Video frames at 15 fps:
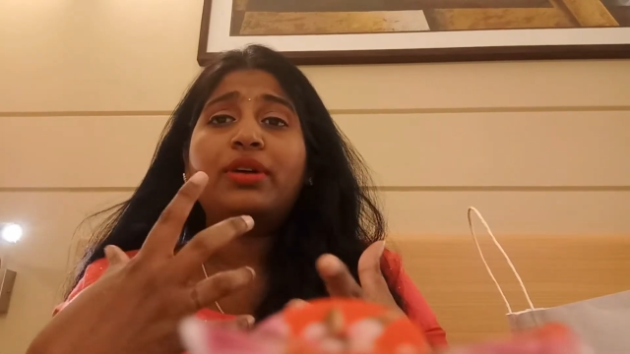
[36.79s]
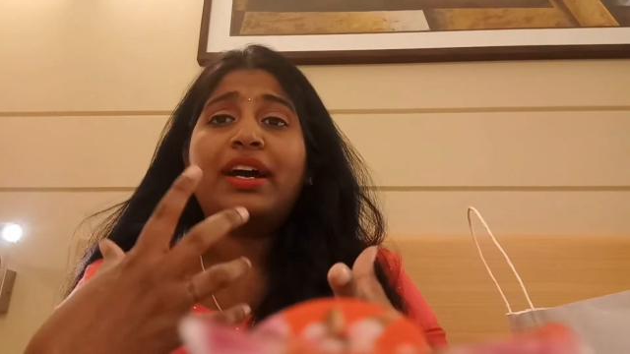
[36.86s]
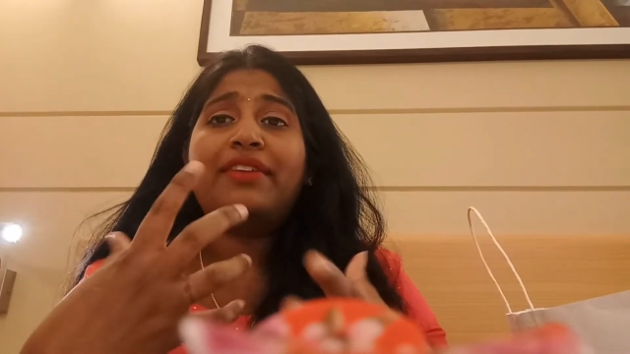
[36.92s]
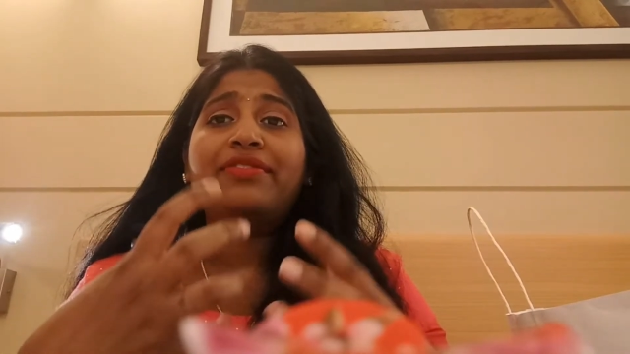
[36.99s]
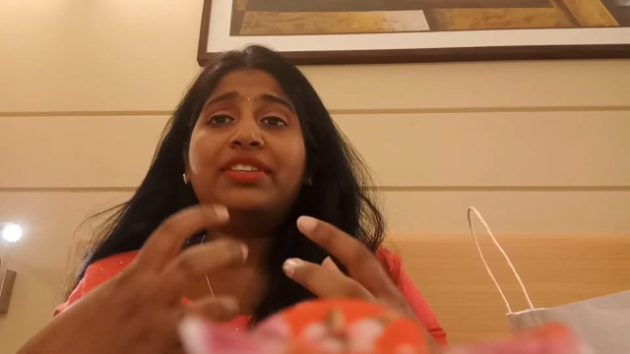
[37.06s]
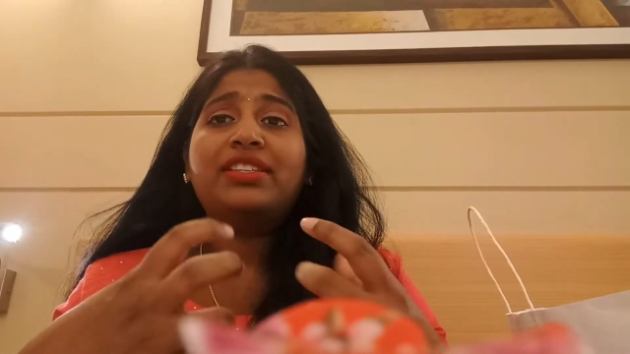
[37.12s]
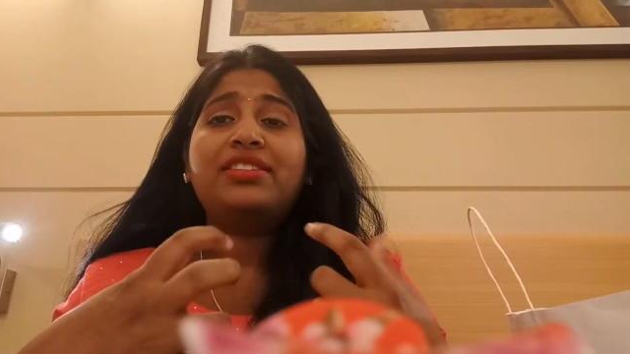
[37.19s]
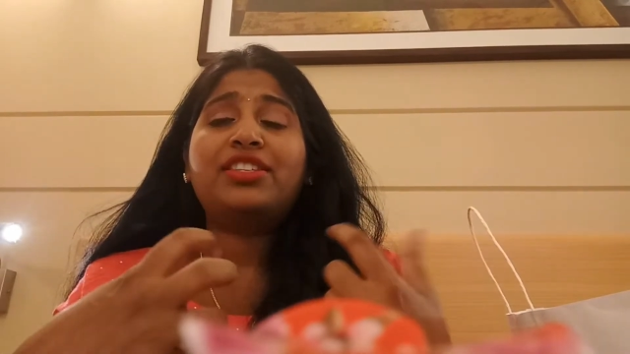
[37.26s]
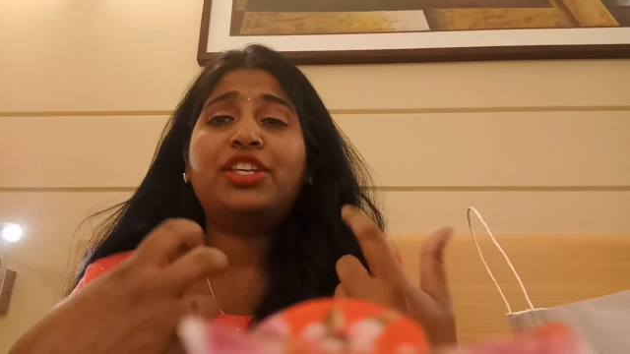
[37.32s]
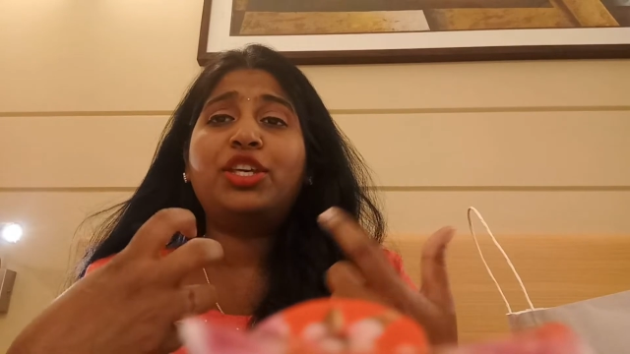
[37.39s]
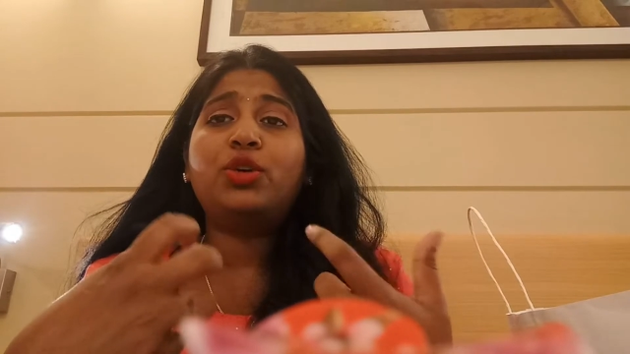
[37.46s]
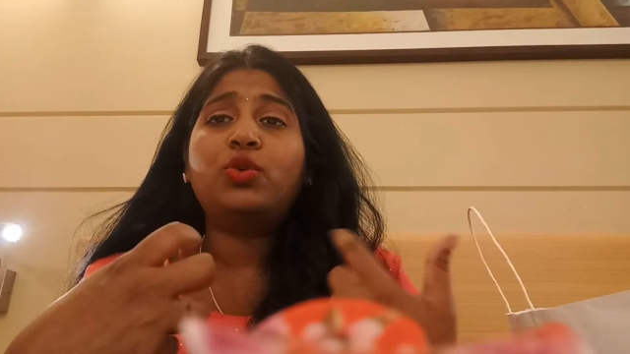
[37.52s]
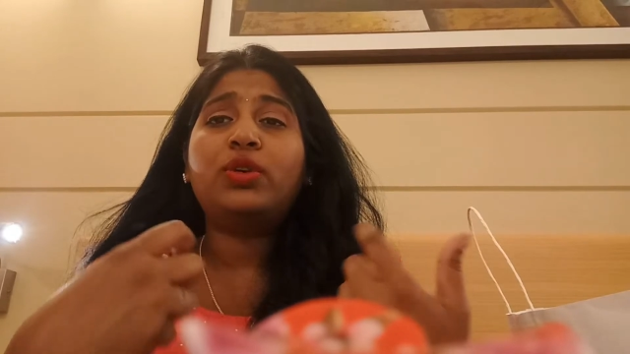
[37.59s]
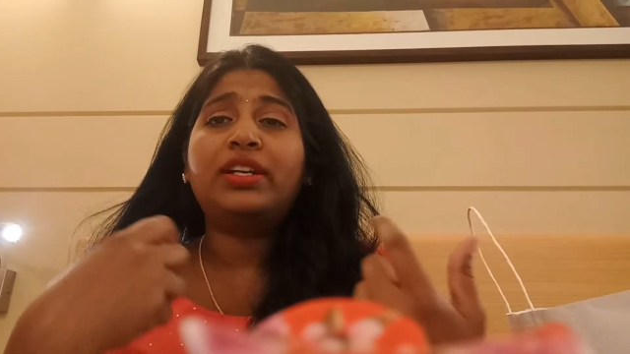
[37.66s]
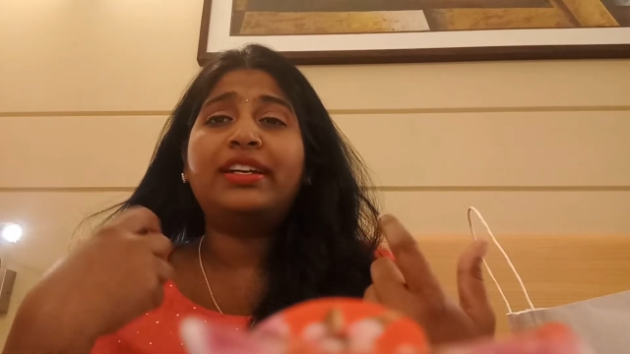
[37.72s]
have this
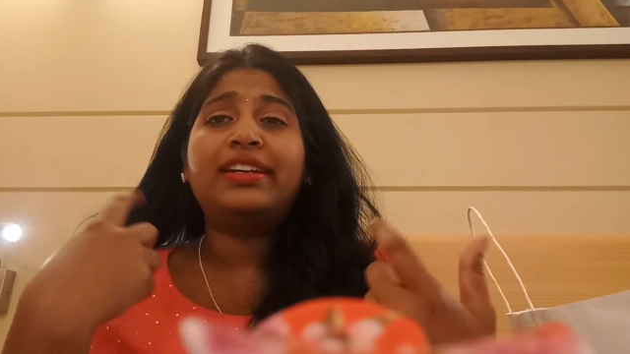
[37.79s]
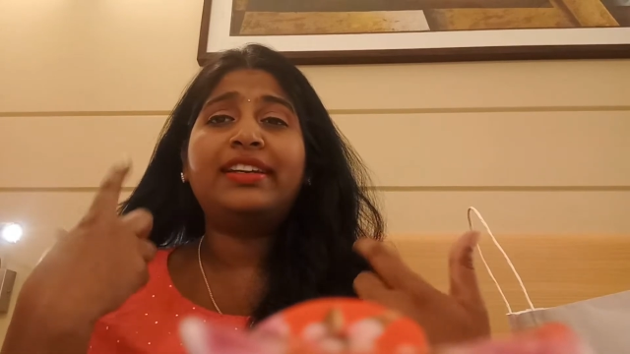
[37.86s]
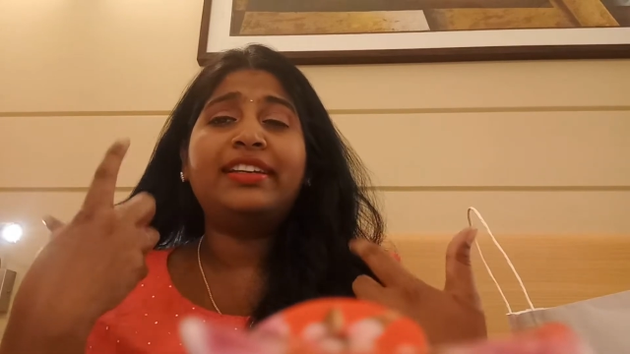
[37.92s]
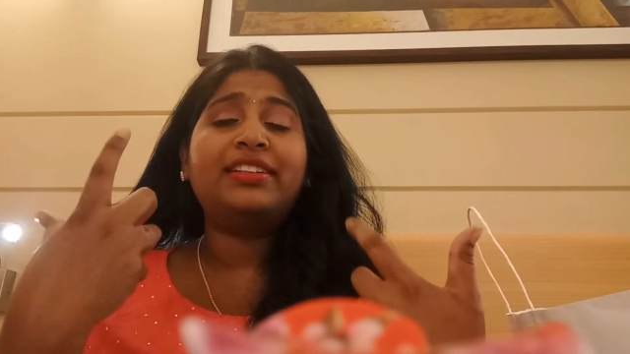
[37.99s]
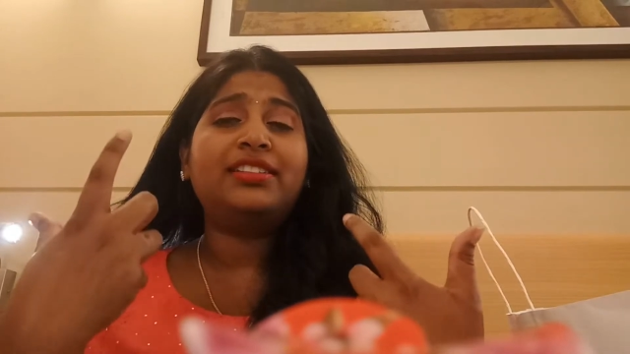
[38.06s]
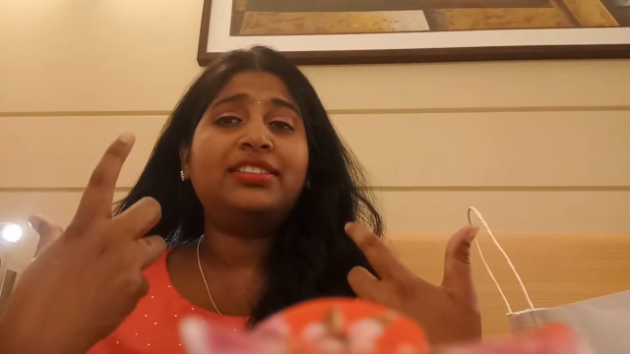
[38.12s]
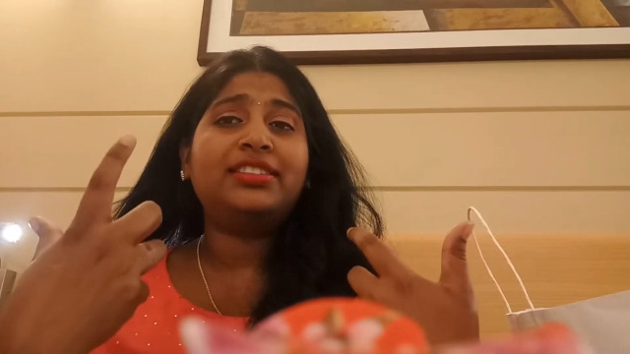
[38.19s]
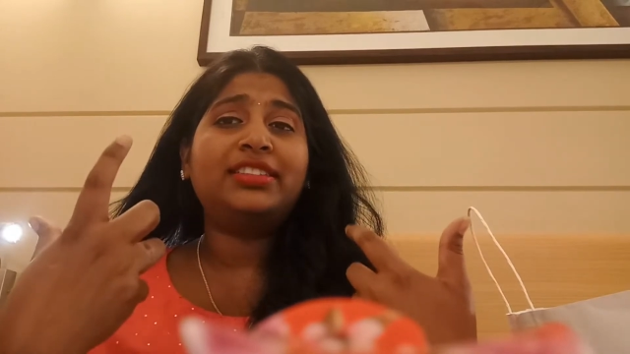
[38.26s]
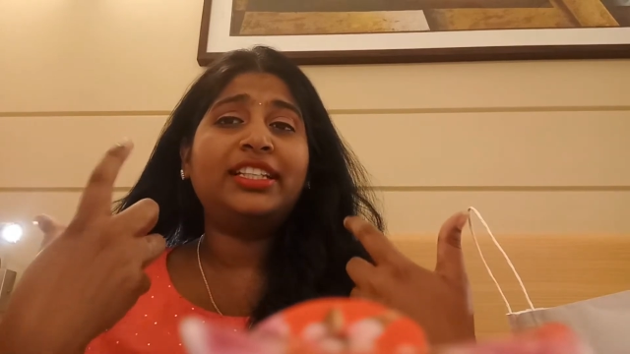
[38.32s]
cute little